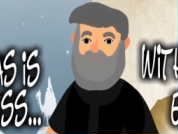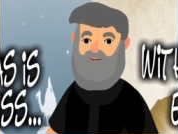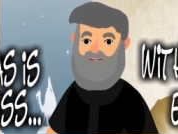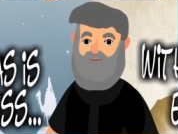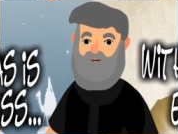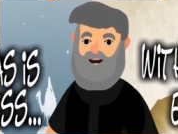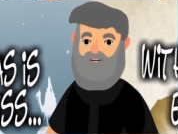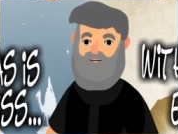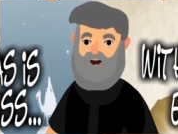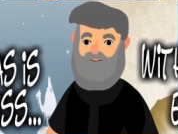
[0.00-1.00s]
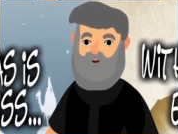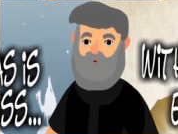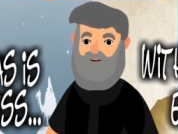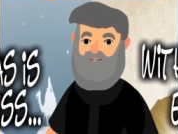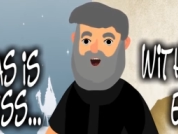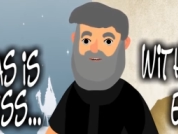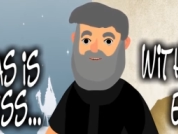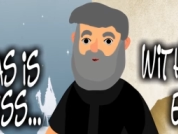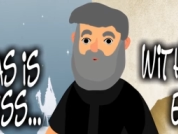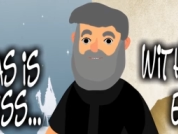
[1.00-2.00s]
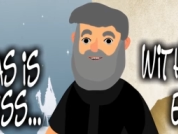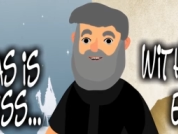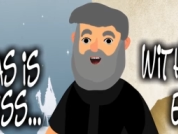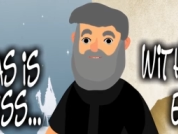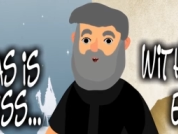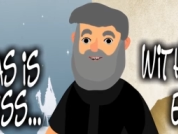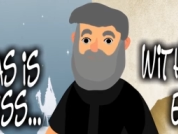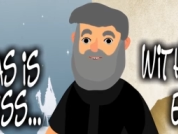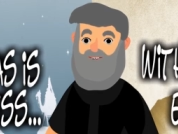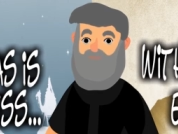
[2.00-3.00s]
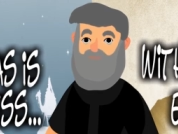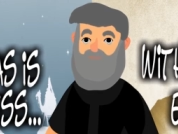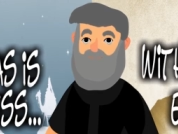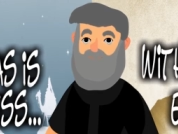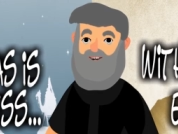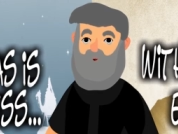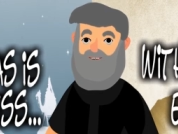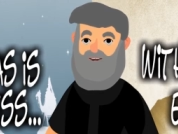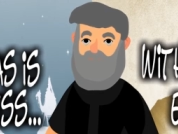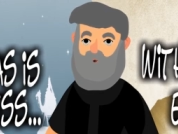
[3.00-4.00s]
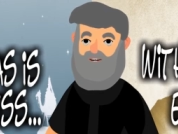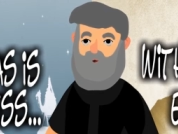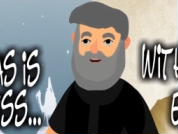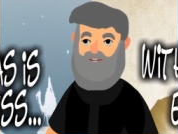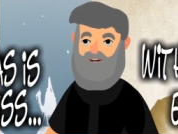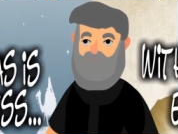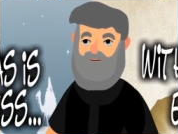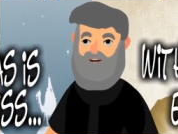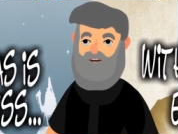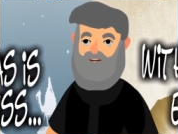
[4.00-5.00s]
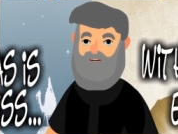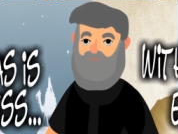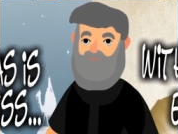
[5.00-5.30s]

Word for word: believer can stay focused on the true meaning of Christmas by remembering one simple thing